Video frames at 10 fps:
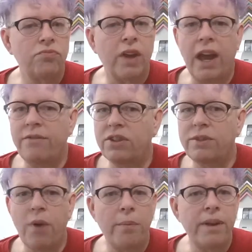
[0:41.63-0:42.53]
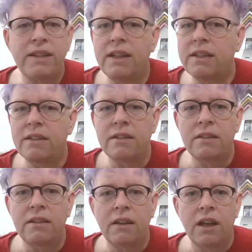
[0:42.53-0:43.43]
have a small business.
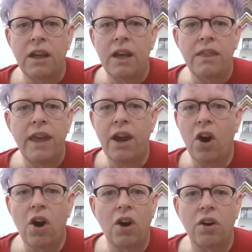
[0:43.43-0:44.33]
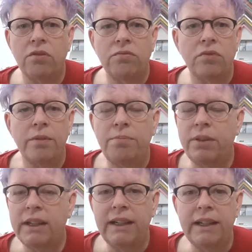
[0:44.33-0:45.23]
They are
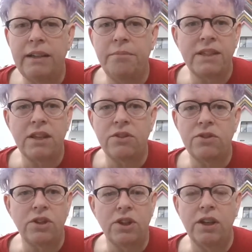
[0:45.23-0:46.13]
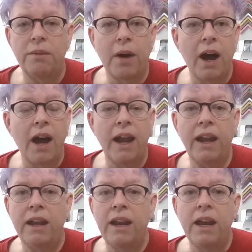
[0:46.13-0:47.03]
completely misunderstood
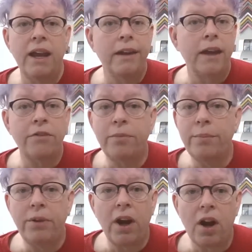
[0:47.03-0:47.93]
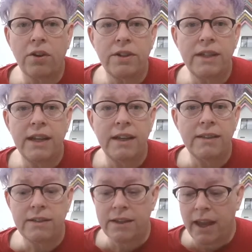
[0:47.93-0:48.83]
by government
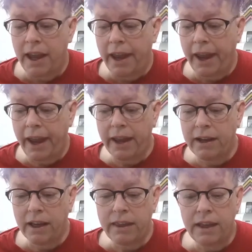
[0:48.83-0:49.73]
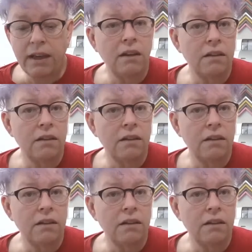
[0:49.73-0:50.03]
bureaucracies and I think